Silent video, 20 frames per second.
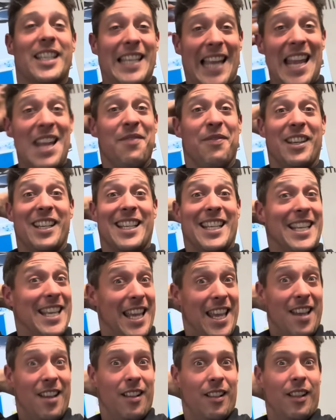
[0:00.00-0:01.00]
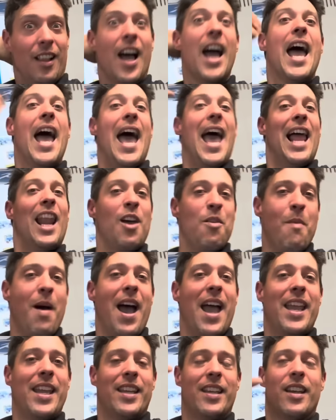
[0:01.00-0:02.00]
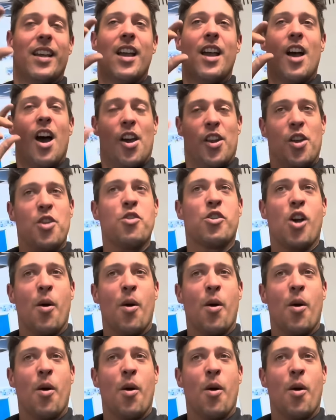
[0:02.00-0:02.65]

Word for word: David Gill. Hello, mate. I know you